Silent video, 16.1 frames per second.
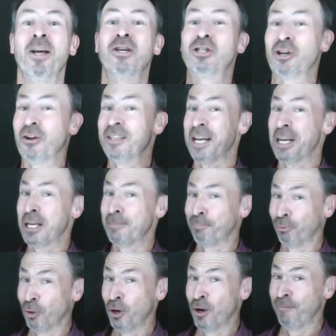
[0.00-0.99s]
Turns out you can
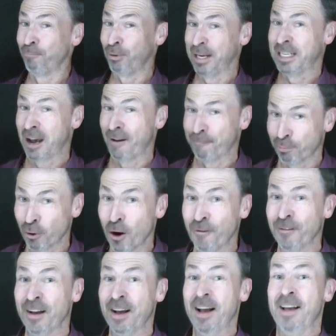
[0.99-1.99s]
prove, pretty tough
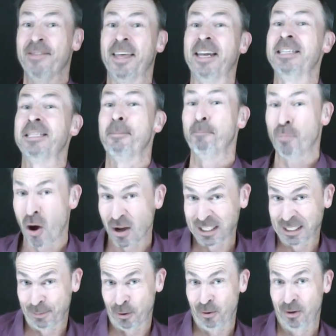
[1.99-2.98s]
proof, that it's
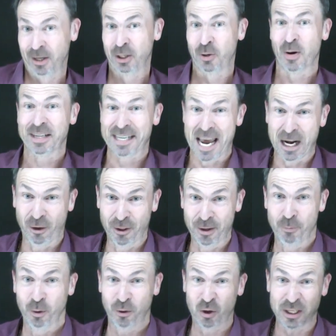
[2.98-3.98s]
impossible to untangle
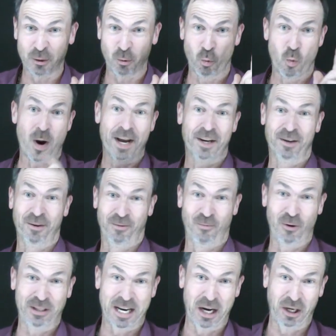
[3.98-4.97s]
them with just one
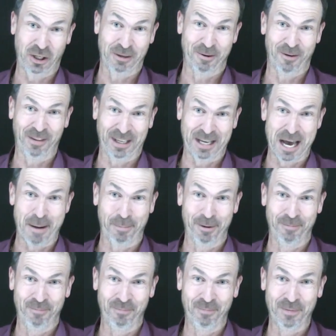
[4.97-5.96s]
rotation of the cup.